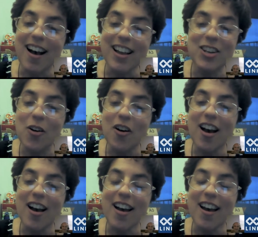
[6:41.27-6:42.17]
you know,
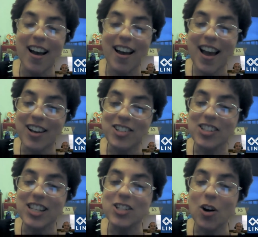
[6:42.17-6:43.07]
I
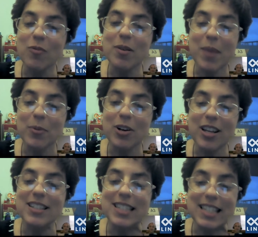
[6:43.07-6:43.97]
actually don't remember
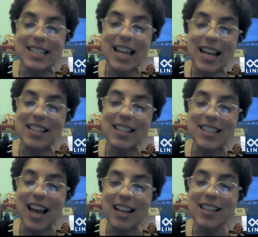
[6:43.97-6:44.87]
in detail
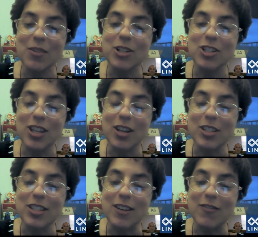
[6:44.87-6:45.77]
exactly which
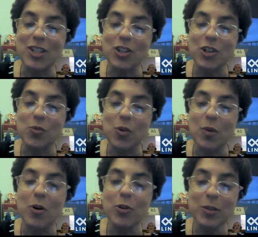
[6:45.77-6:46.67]
linguistic features were
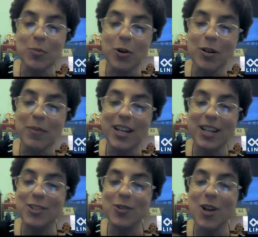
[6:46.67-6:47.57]
most important, but I
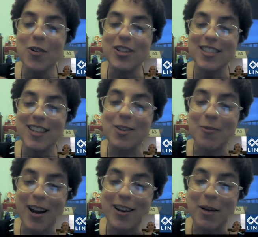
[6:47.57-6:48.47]
do know it's in the
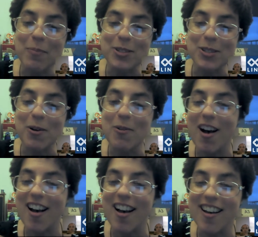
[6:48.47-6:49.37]
write-up.
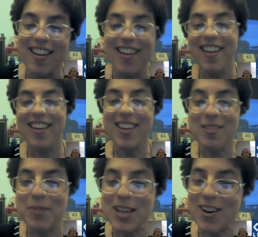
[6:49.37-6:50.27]
So
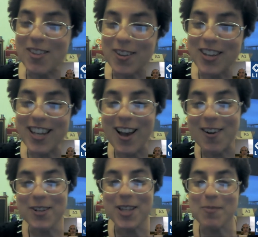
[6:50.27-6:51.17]
be on the lookout
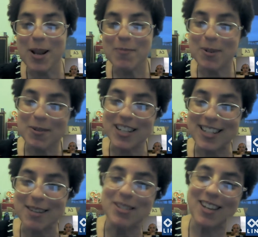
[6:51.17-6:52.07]
for that paper when it
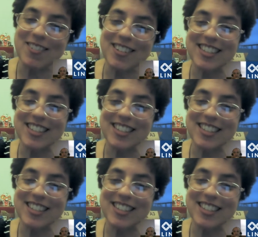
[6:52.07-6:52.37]
comes out.